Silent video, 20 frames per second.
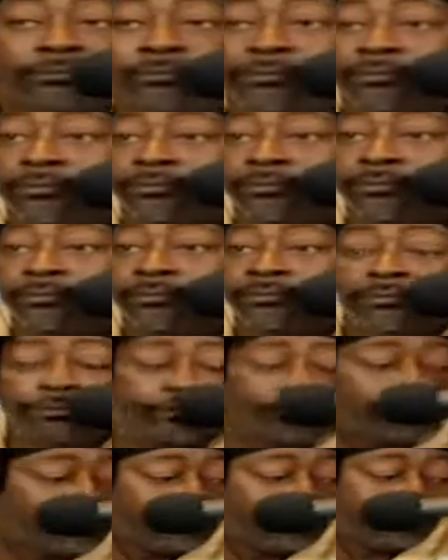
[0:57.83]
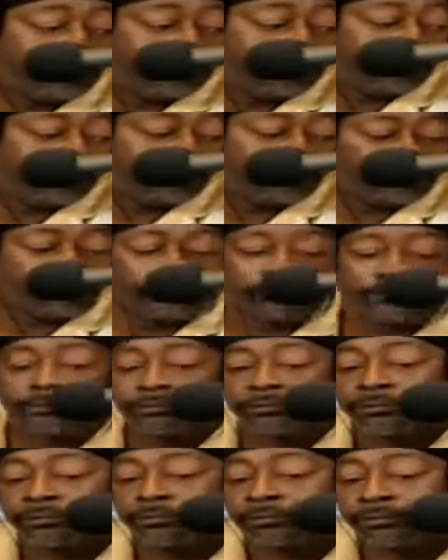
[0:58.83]

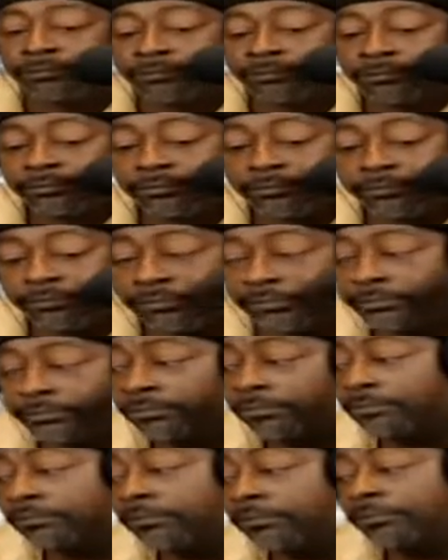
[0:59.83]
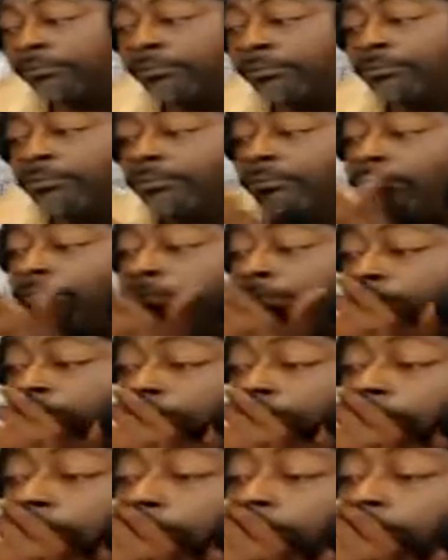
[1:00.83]
No words are spoken by the person on screen.